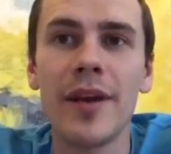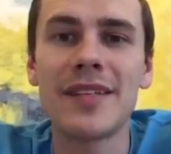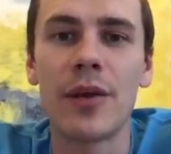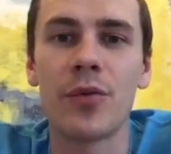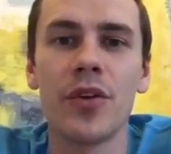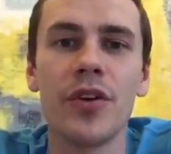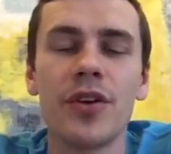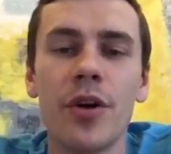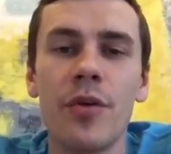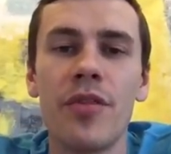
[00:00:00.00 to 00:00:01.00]
because I really
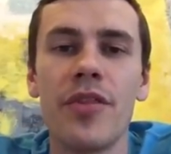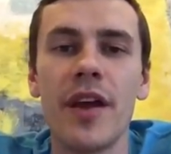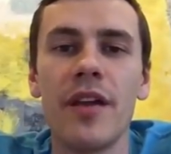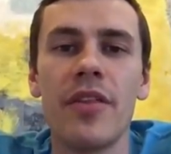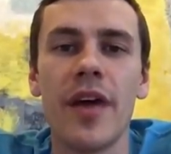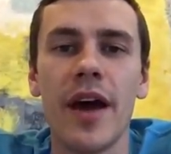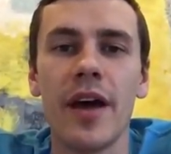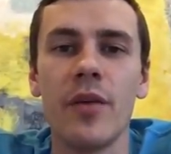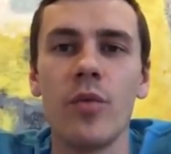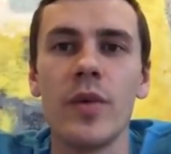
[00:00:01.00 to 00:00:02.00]
don't think
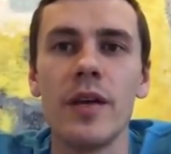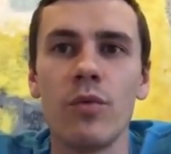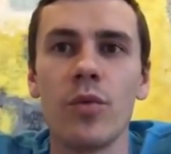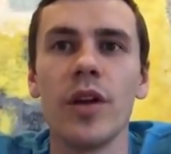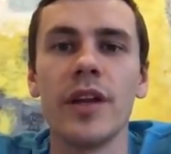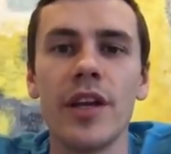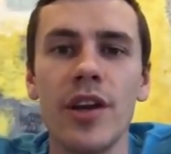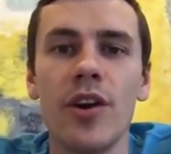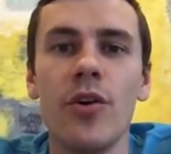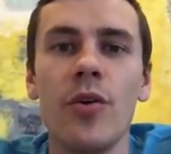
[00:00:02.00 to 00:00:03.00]
that we really
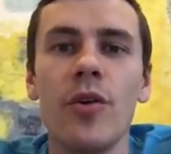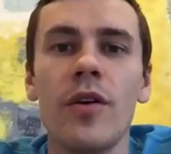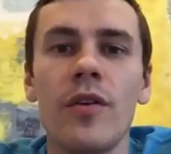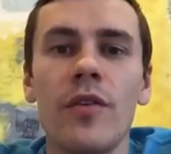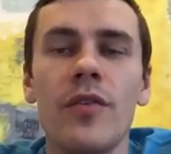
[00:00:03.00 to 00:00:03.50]
know